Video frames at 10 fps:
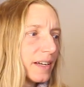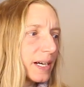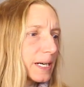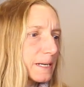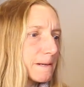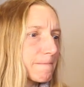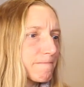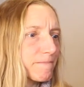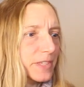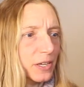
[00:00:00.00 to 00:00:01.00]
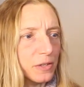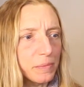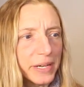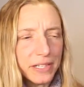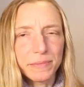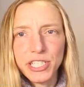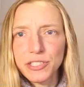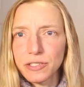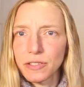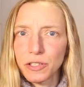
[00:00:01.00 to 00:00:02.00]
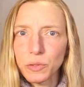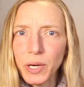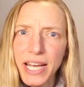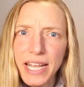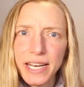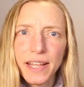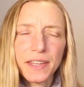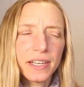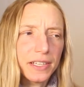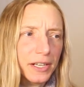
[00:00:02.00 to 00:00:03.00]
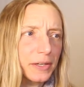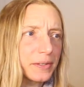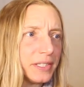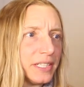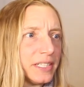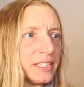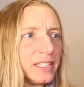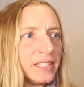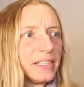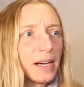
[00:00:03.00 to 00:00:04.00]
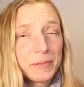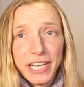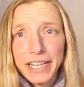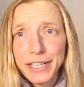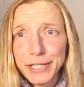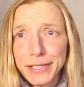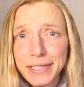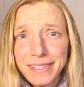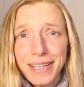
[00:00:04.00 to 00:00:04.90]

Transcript: um, you know you make some changes along the way. And I thought, you know, I'm tired.